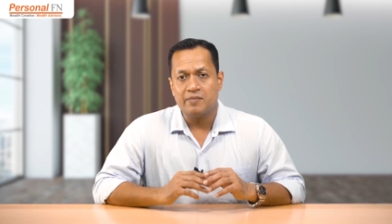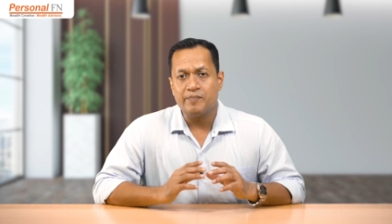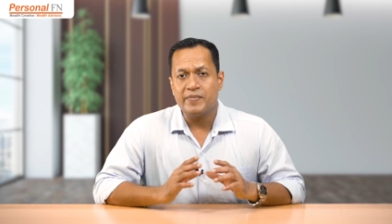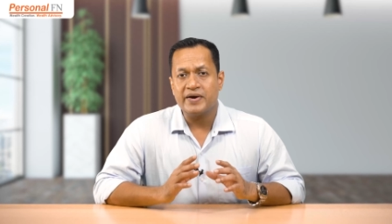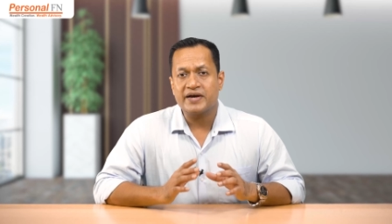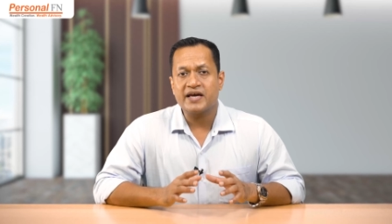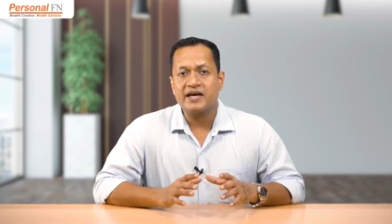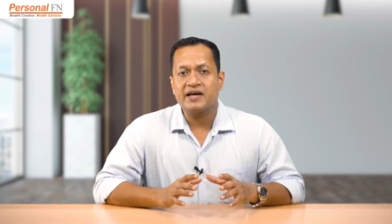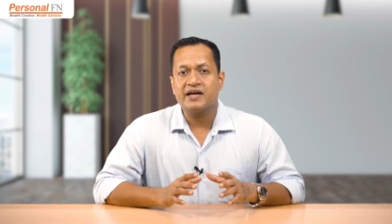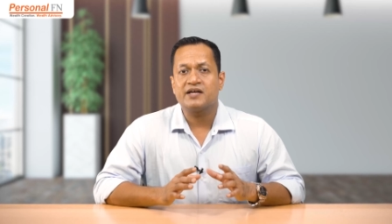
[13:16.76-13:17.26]

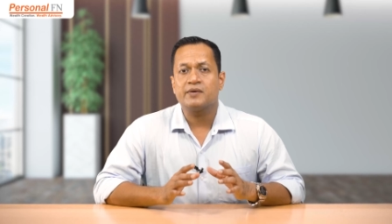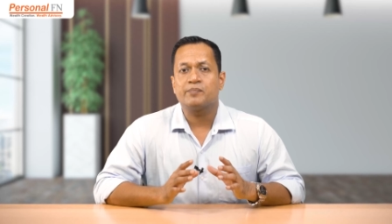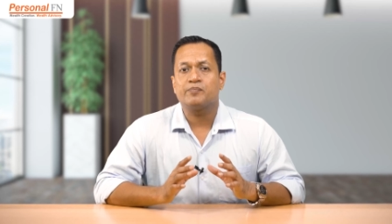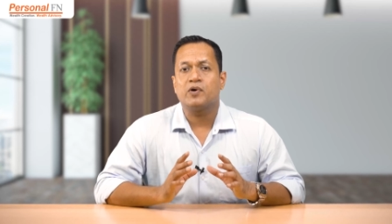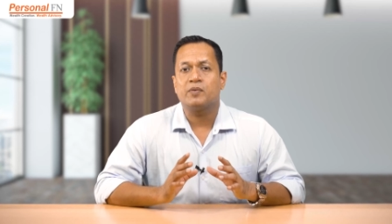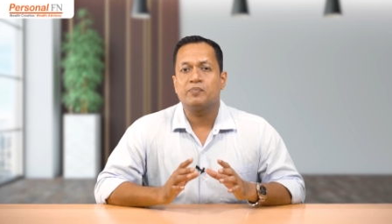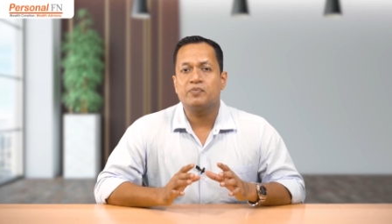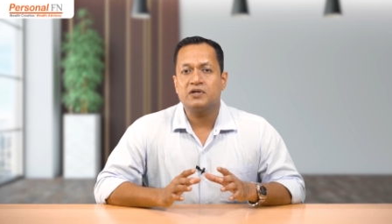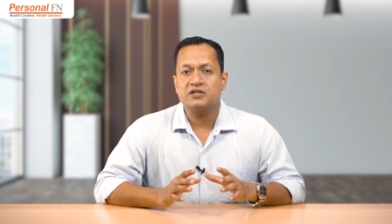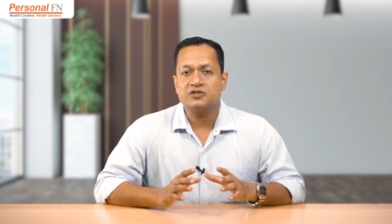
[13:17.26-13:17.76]
making it a
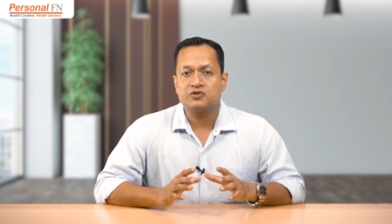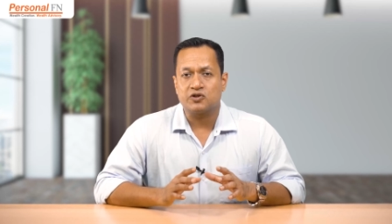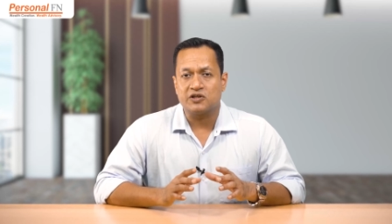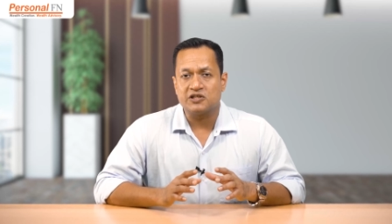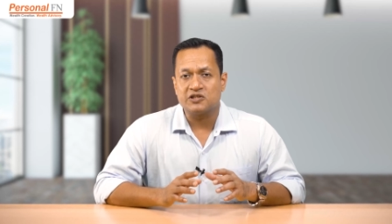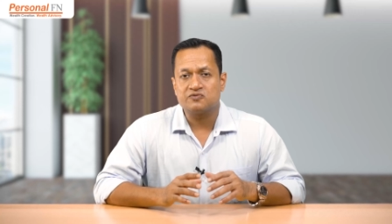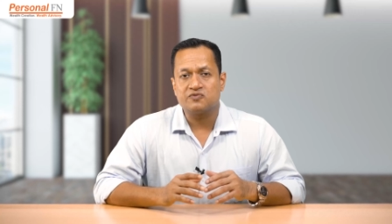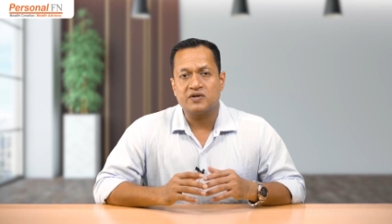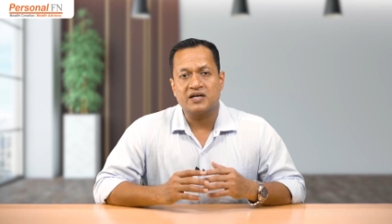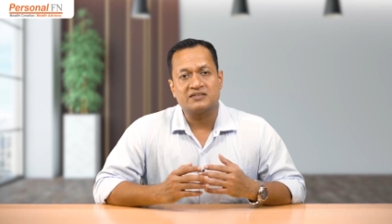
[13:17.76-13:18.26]
popular
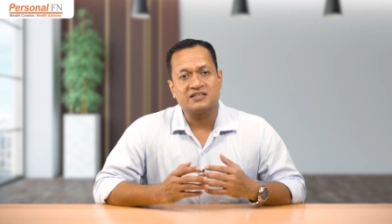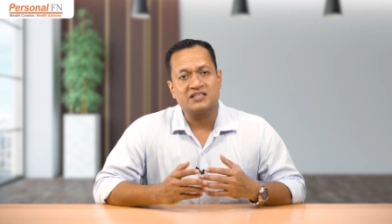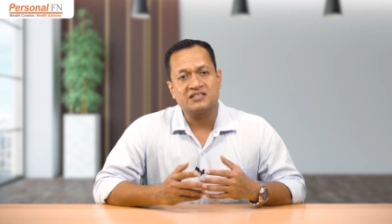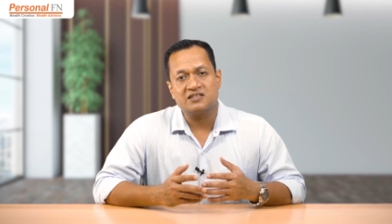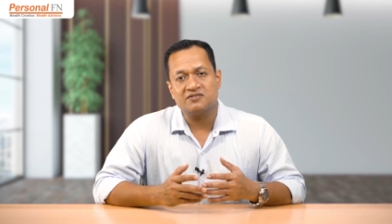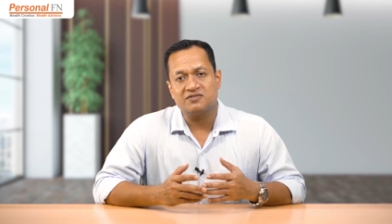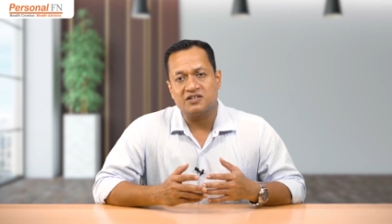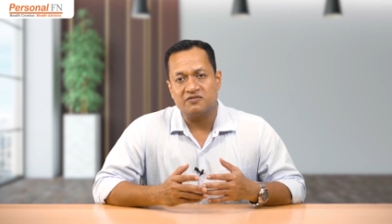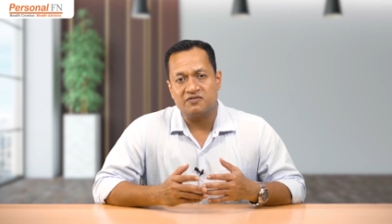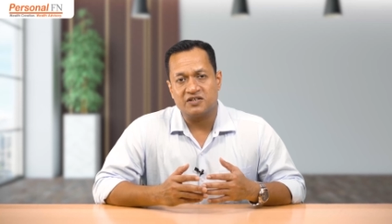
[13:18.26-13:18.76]
choice for
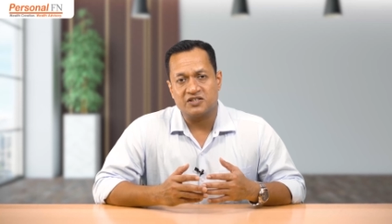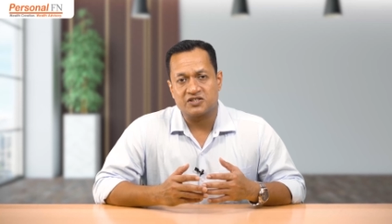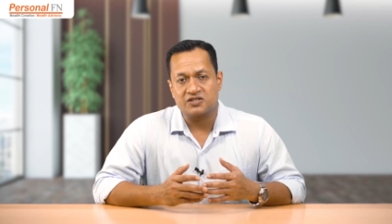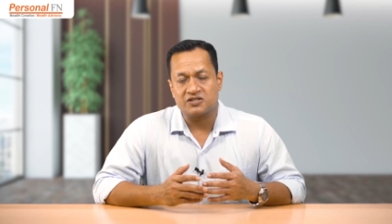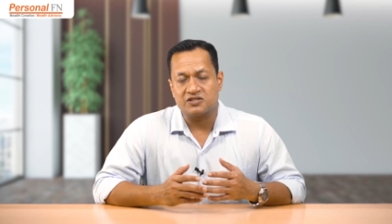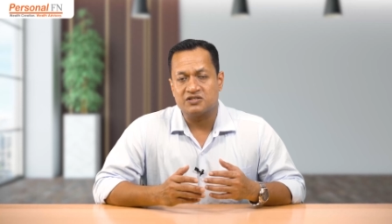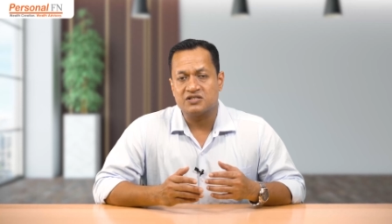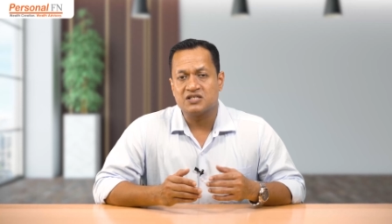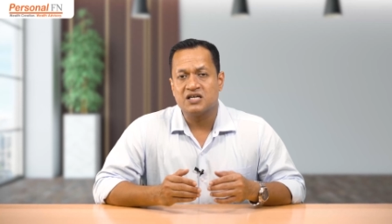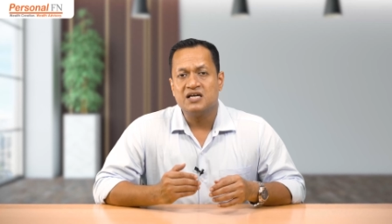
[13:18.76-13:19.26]
aggressive
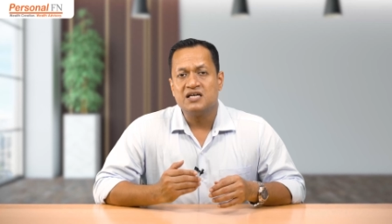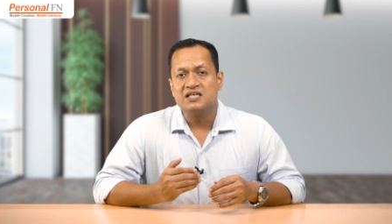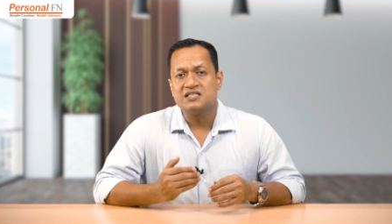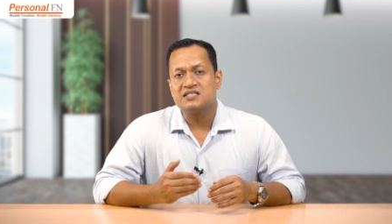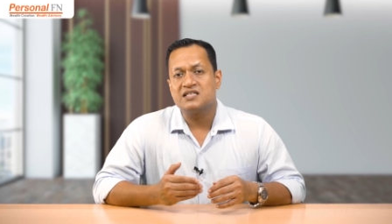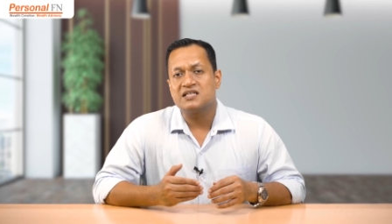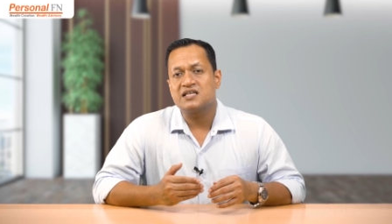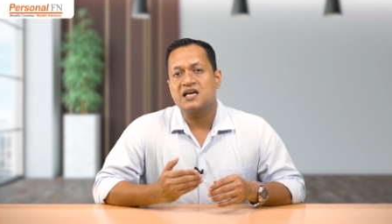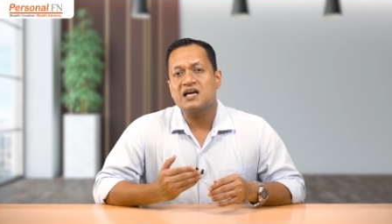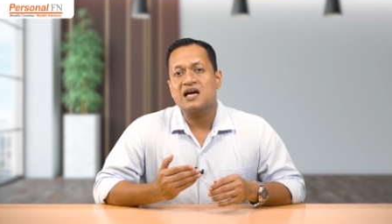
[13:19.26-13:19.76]
investors
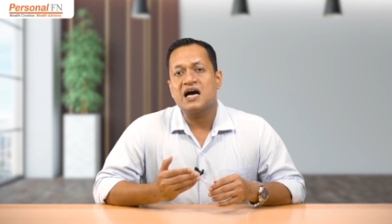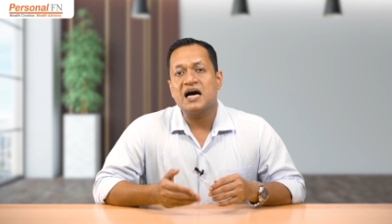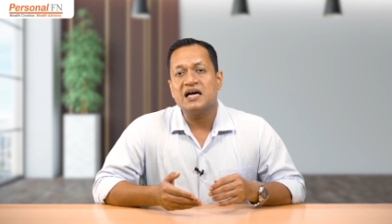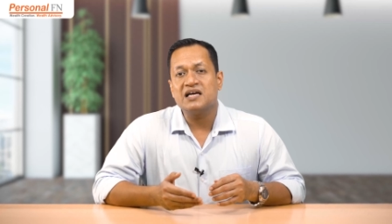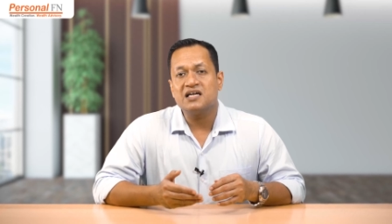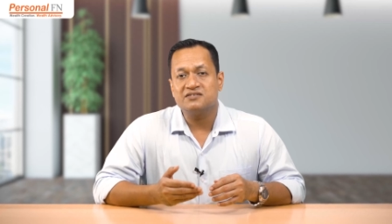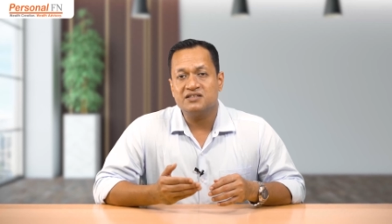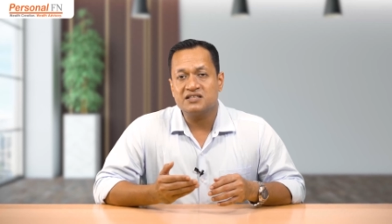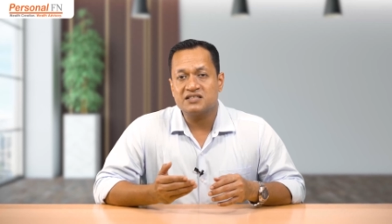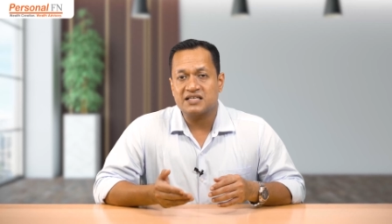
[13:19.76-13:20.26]
seeking
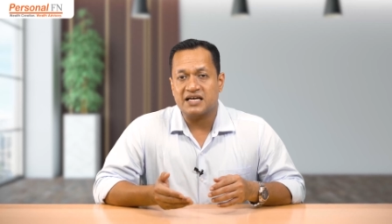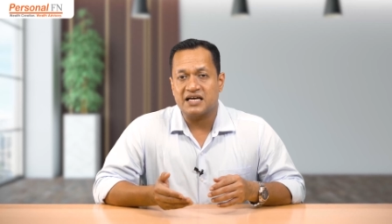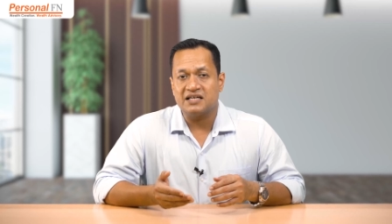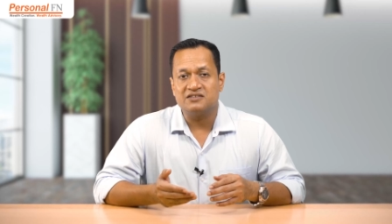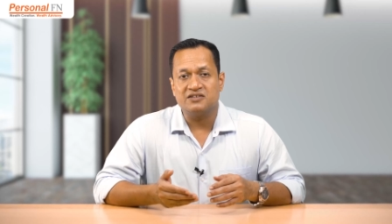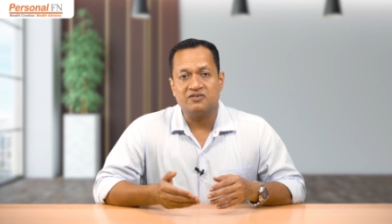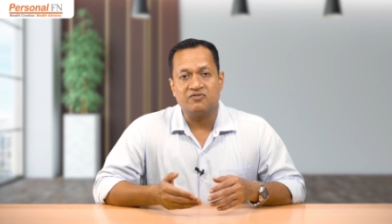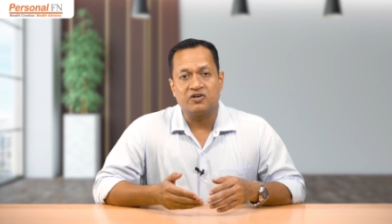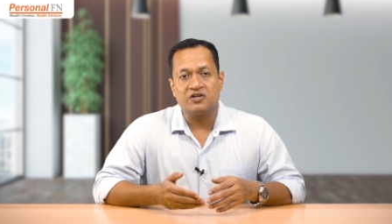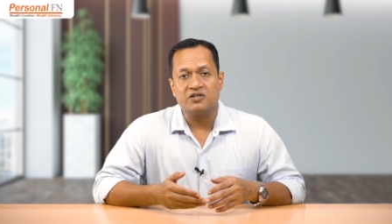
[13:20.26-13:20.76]
higher risk and
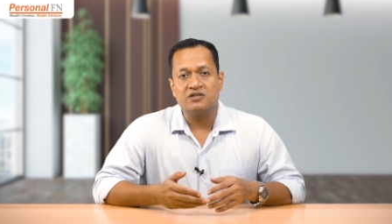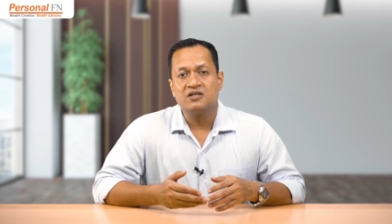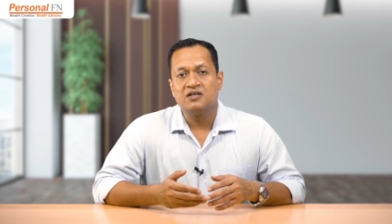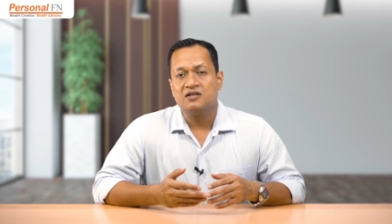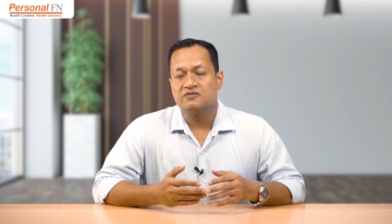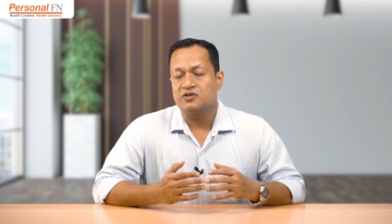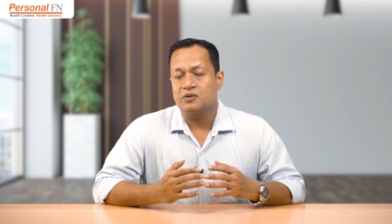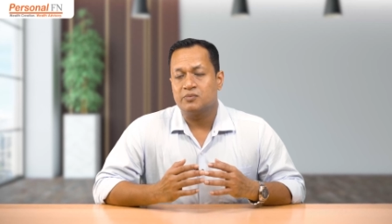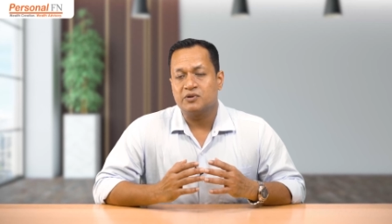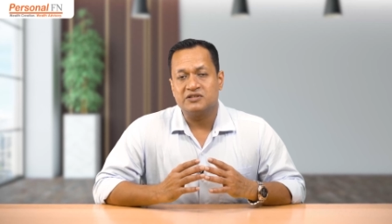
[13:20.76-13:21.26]
reward
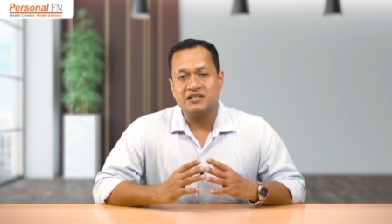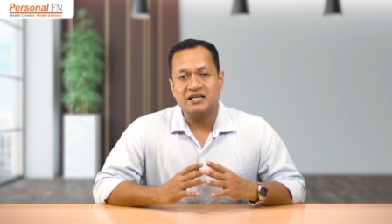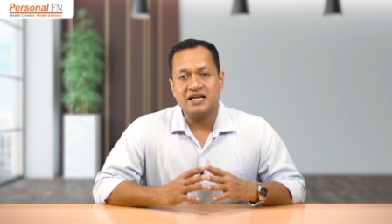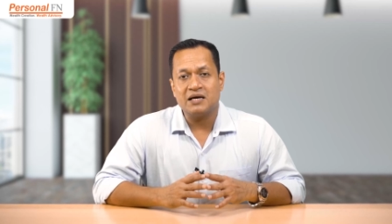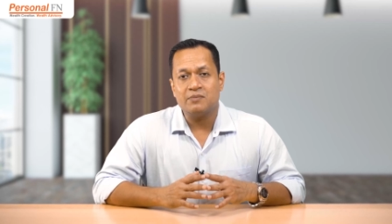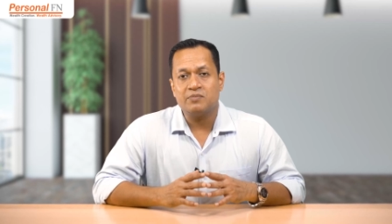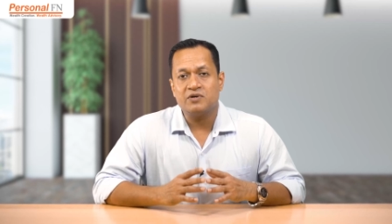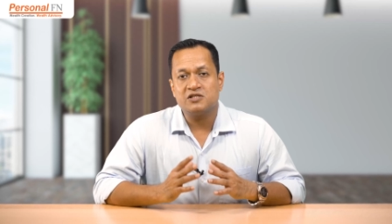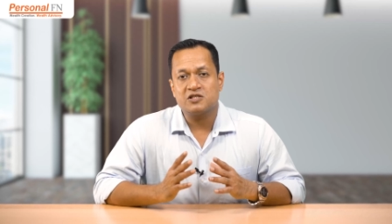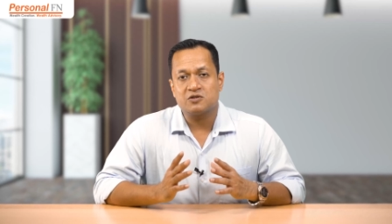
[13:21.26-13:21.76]
from a
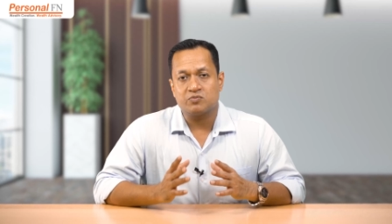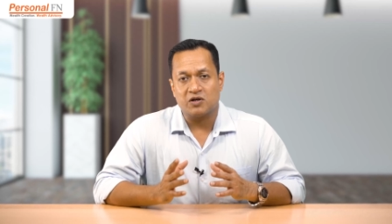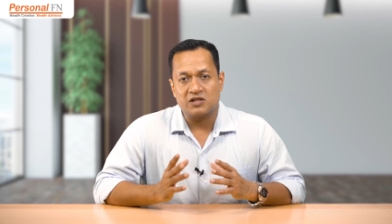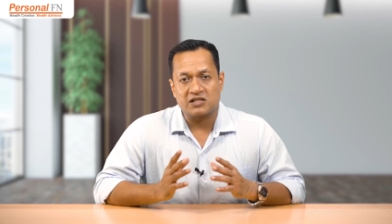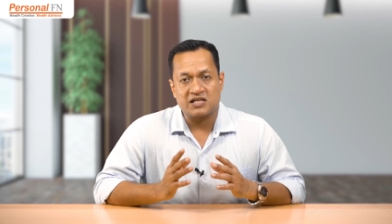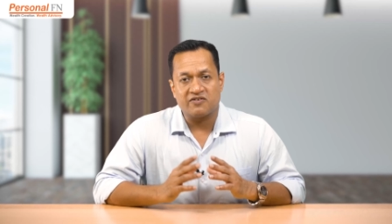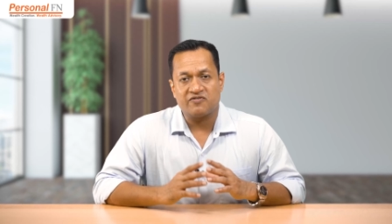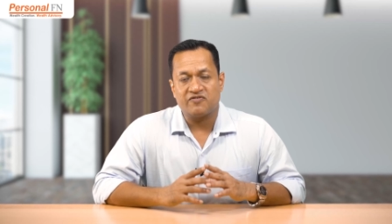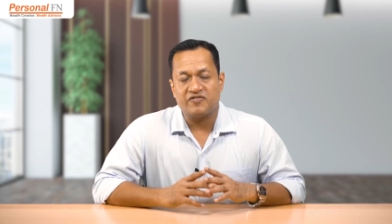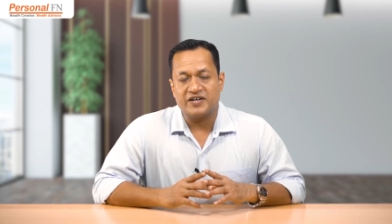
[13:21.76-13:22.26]
reliable small
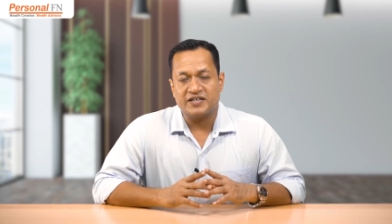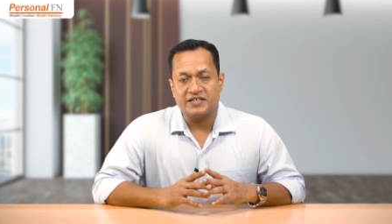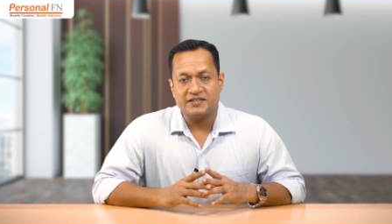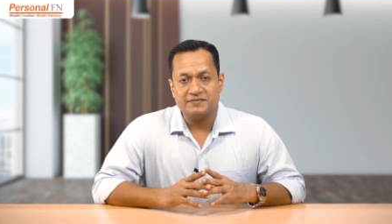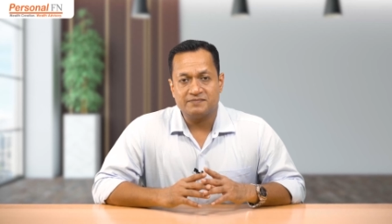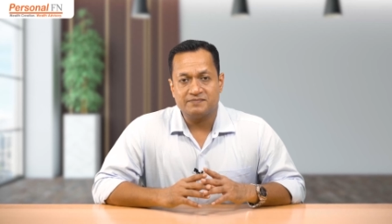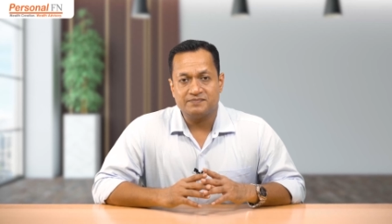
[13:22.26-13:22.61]
cap fund.